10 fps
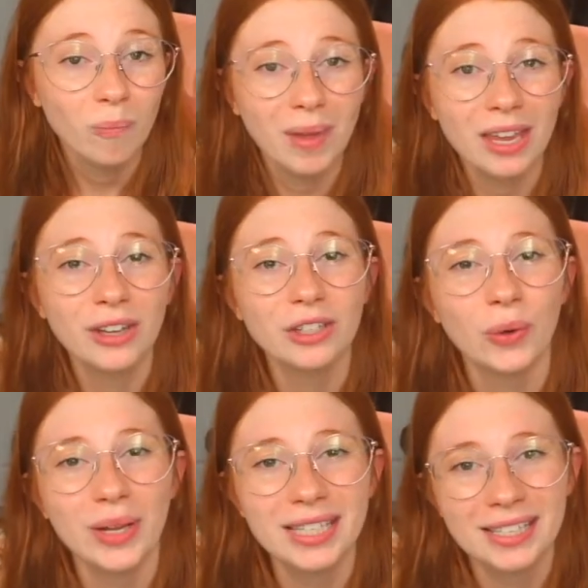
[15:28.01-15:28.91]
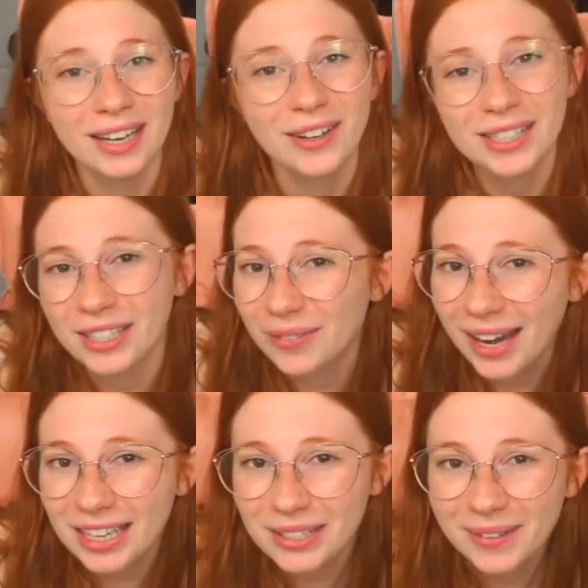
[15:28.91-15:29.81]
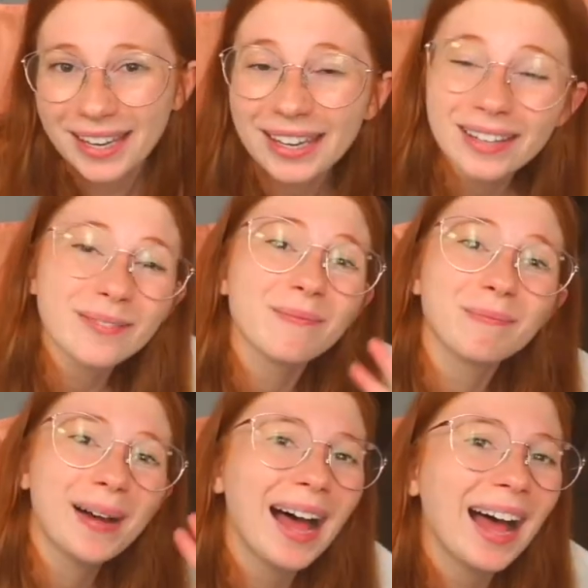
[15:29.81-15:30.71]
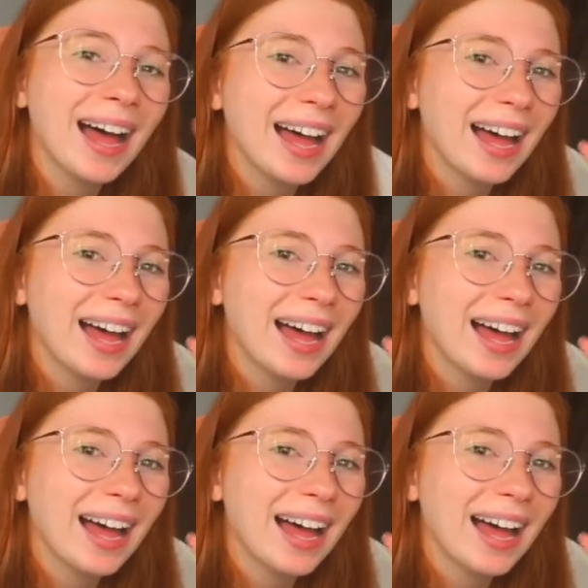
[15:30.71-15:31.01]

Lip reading: Make good choices, and I'll see you next week. Bye.